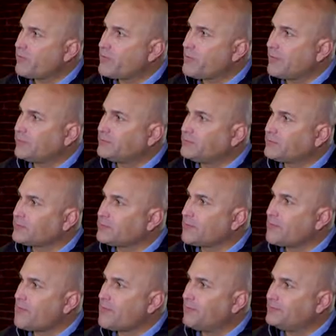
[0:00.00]

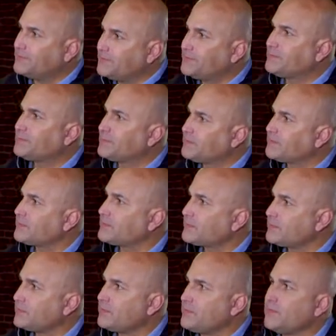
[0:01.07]

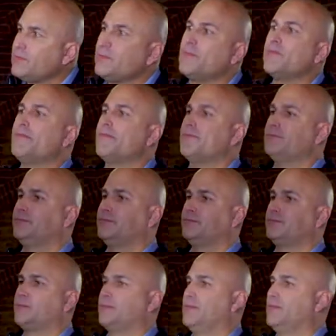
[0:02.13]

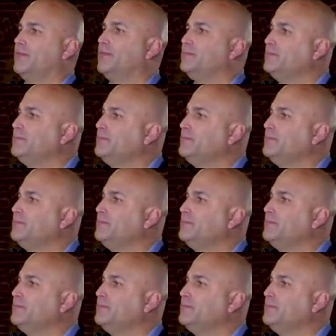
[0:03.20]
[no speech]